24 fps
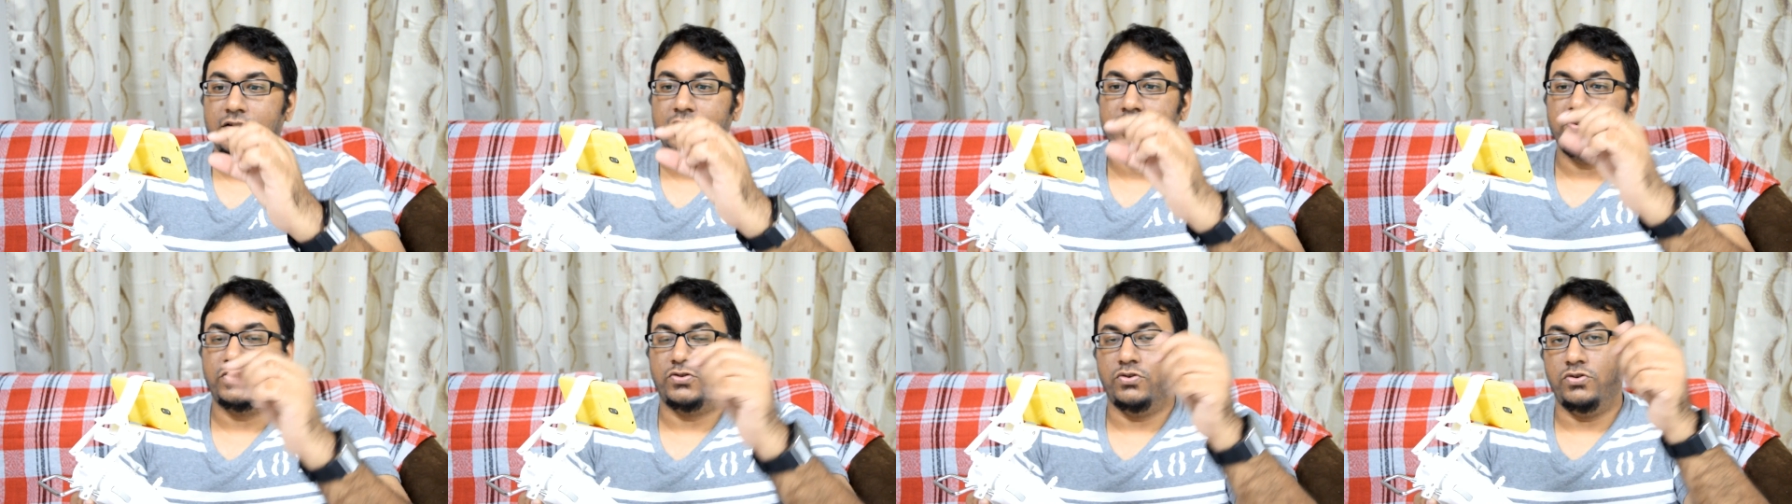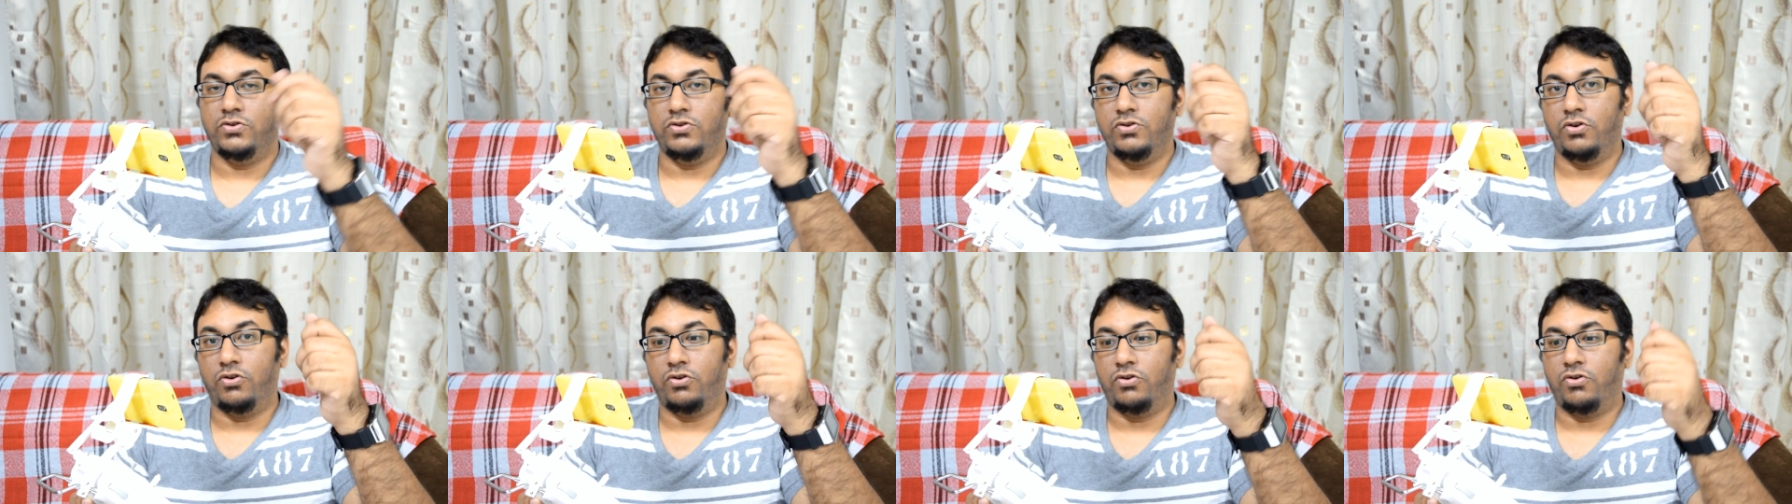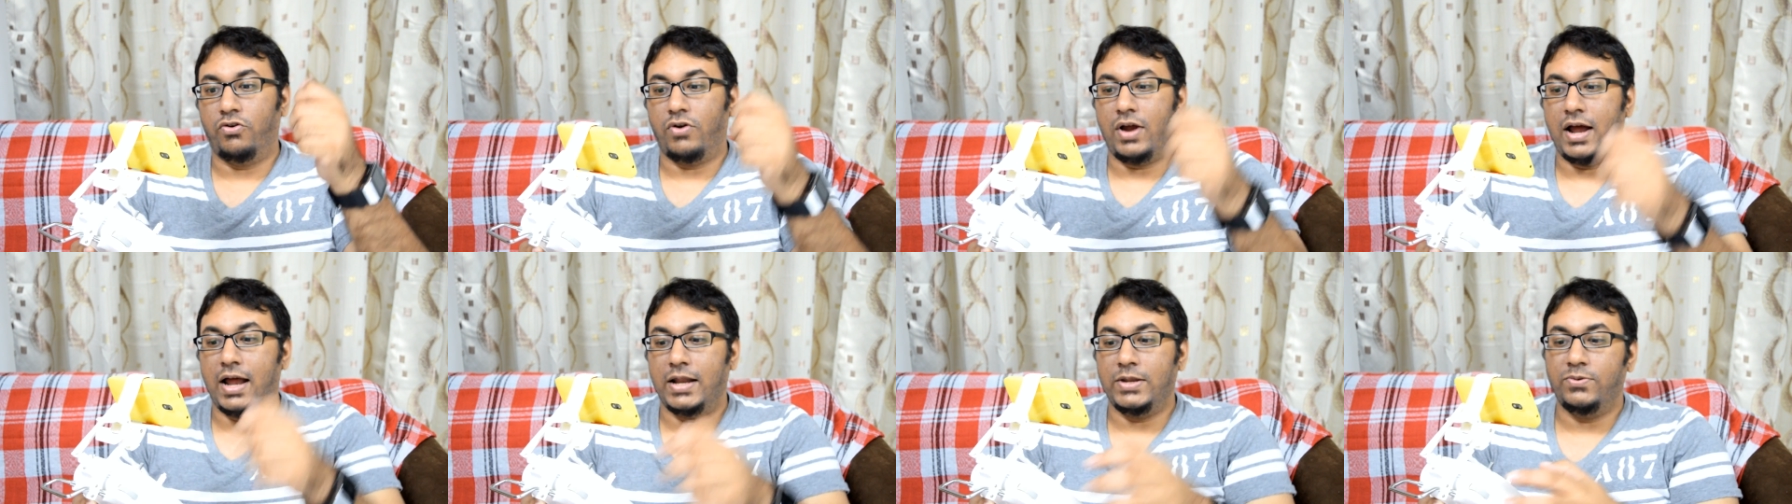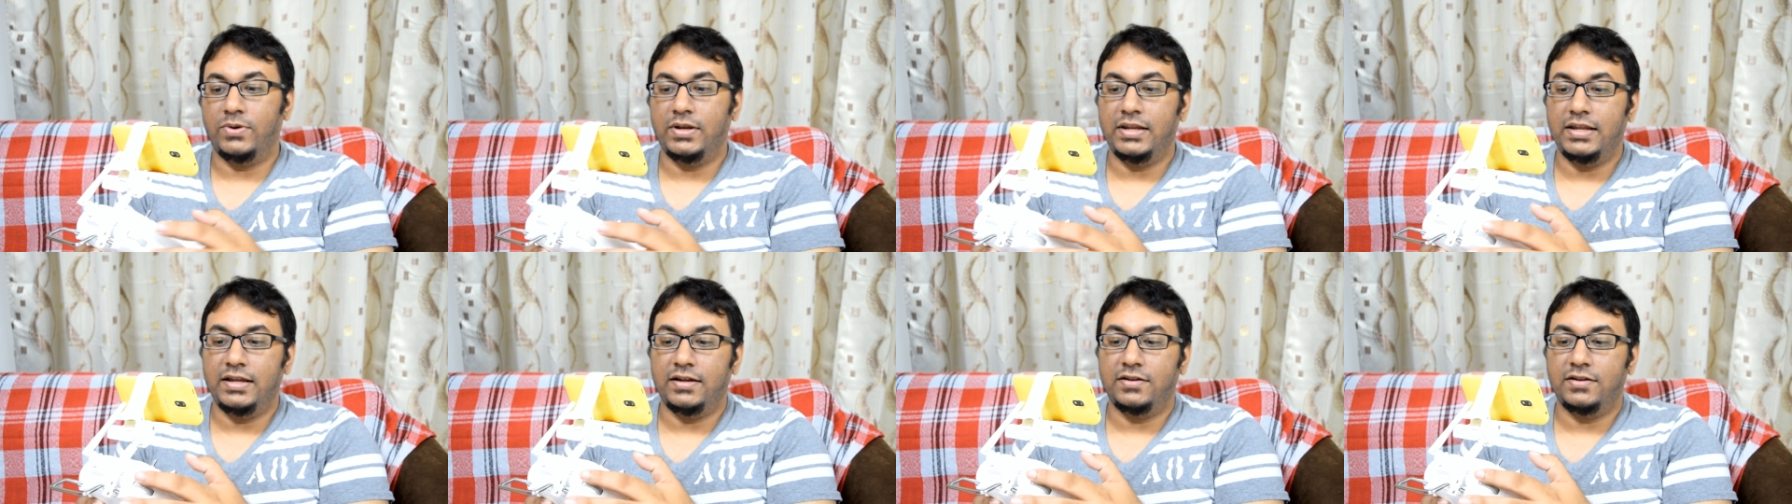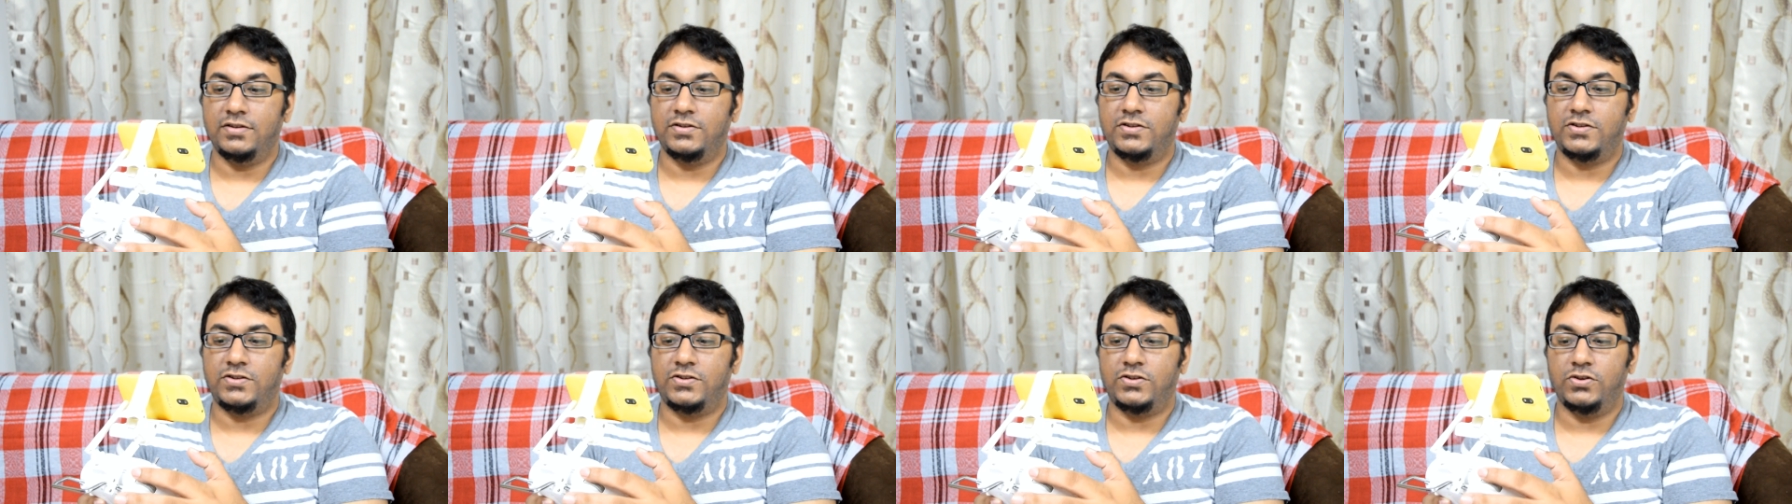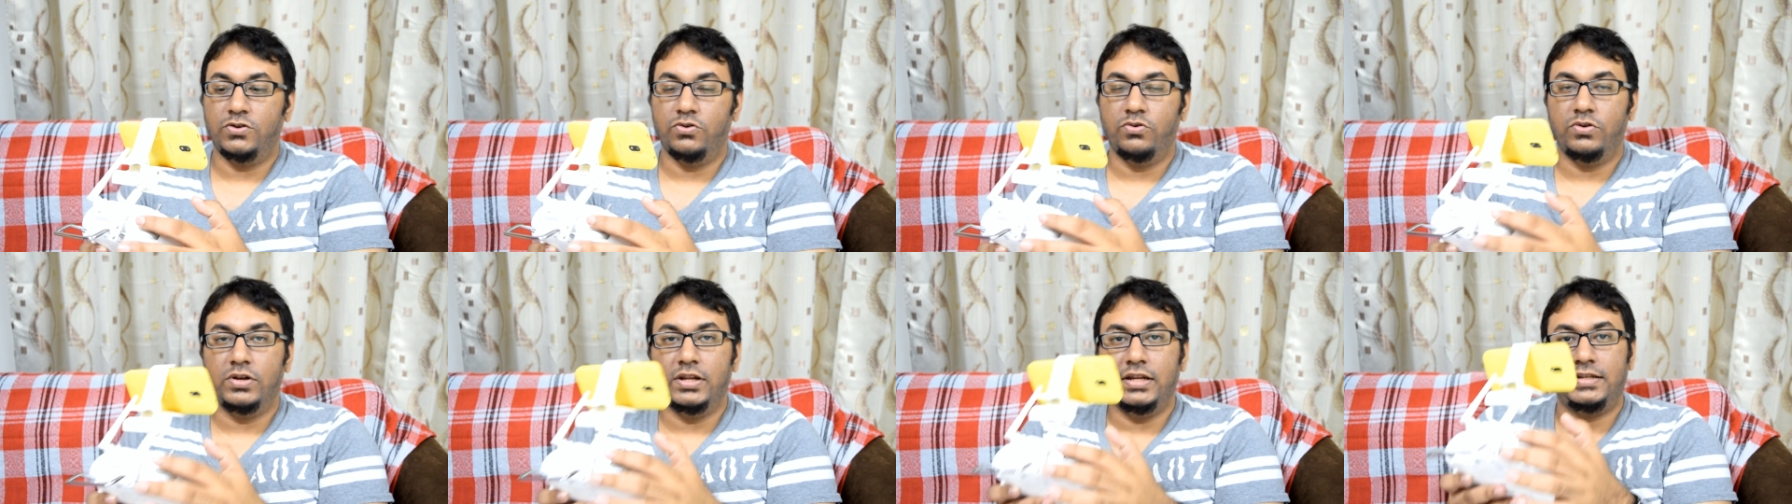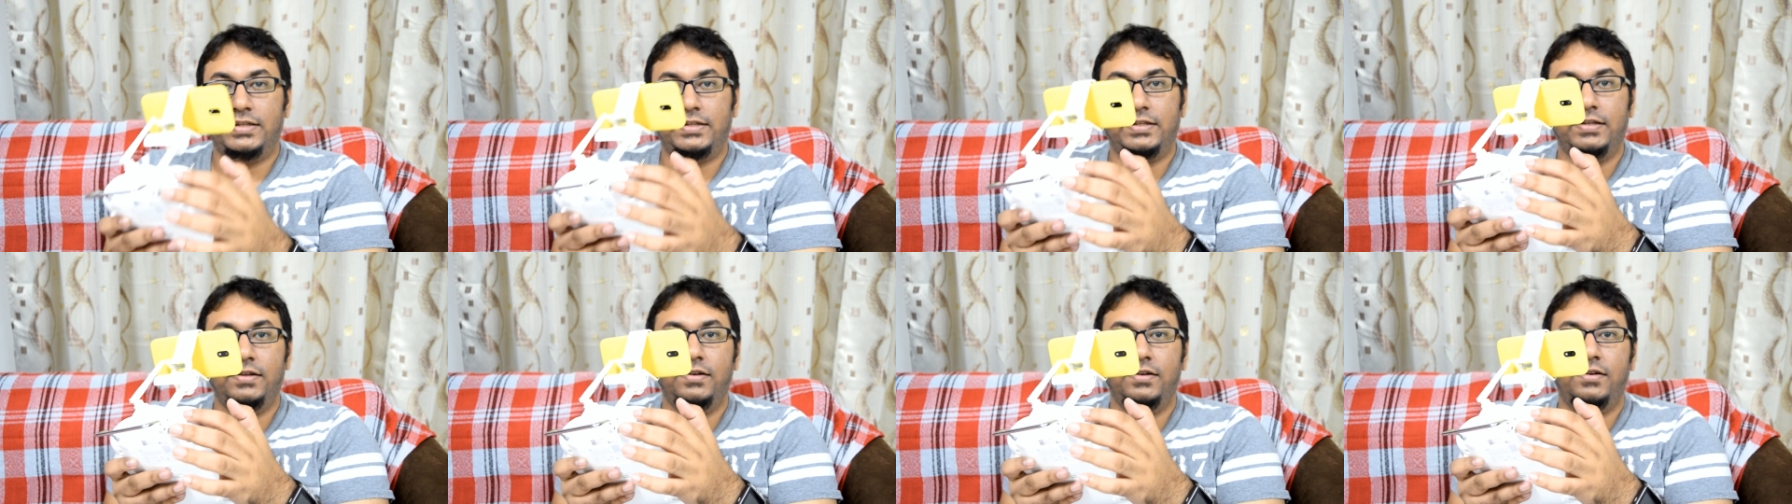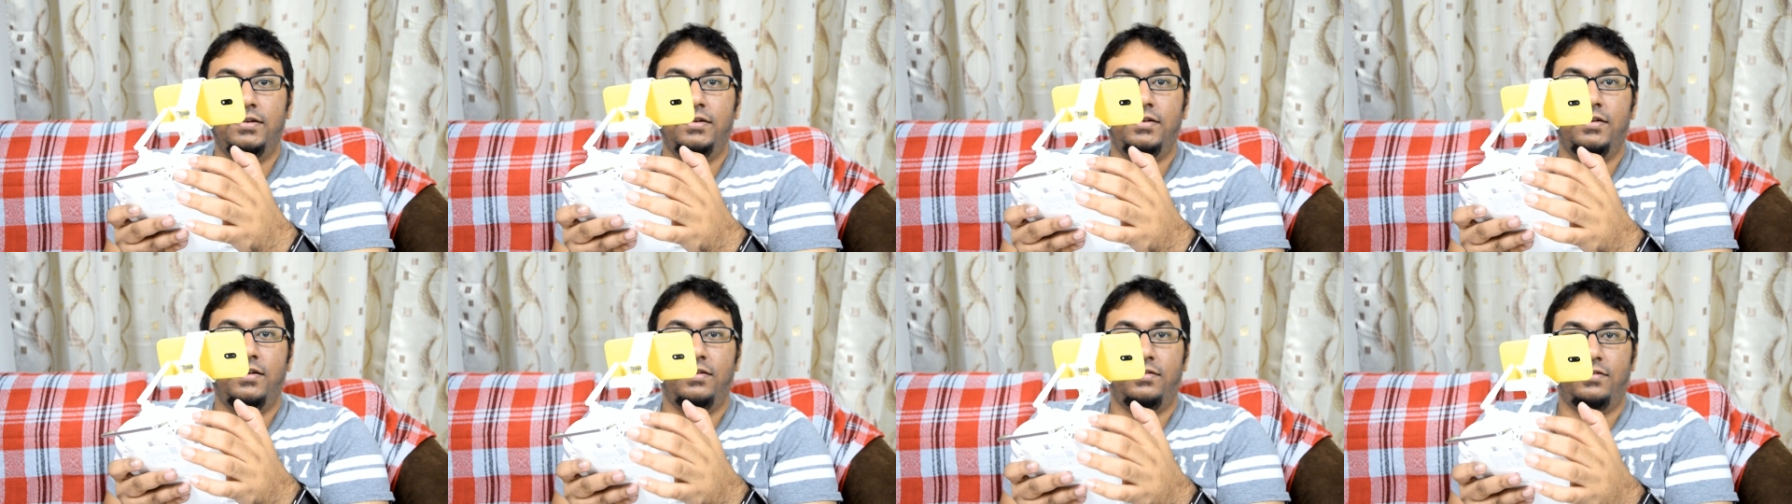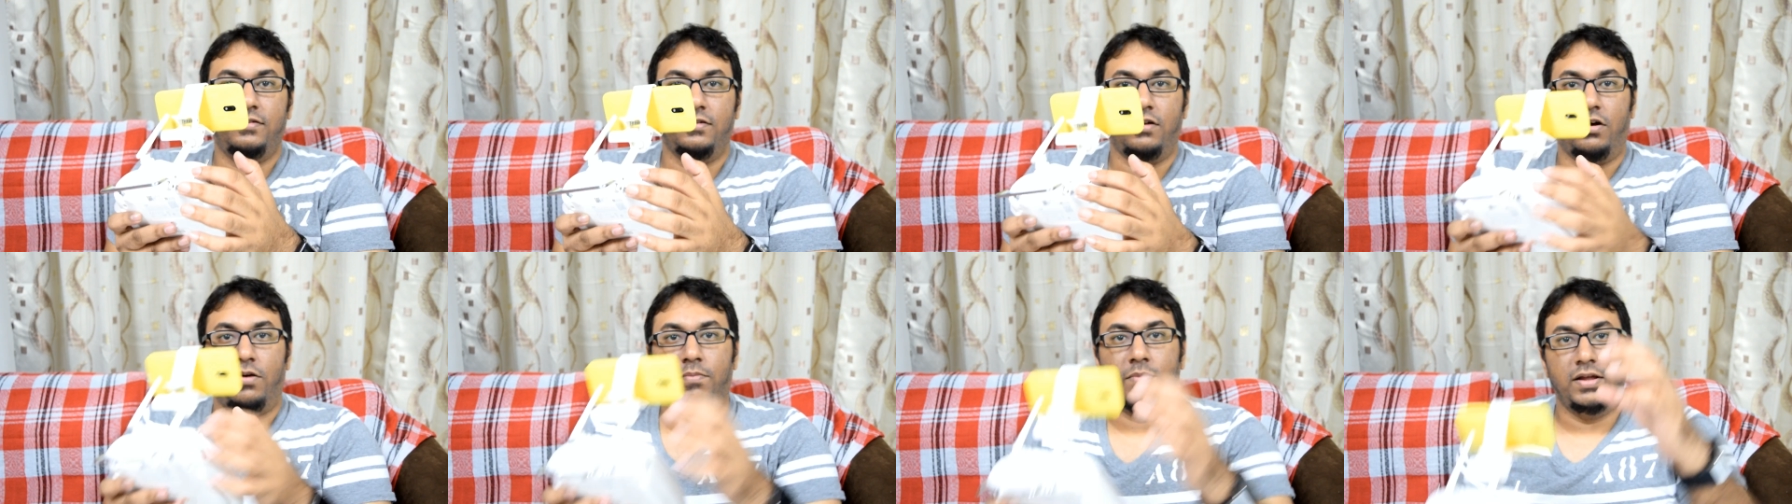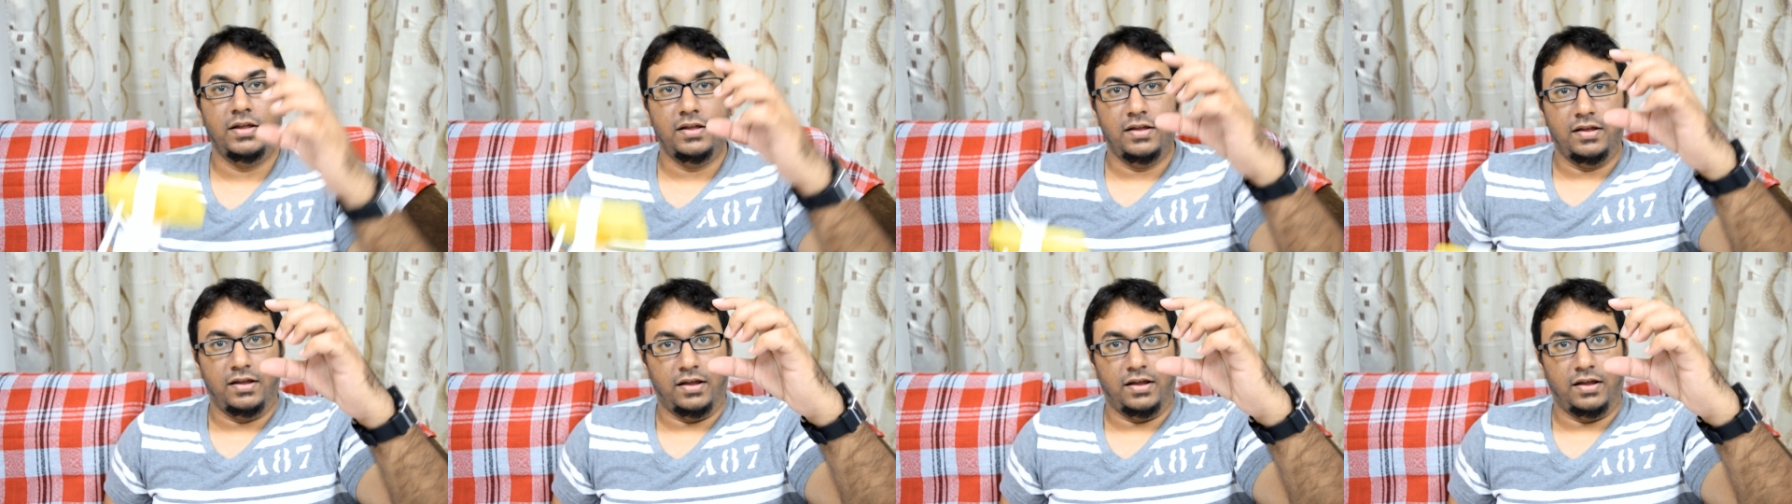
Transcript: So you gradually and slowly turn this knob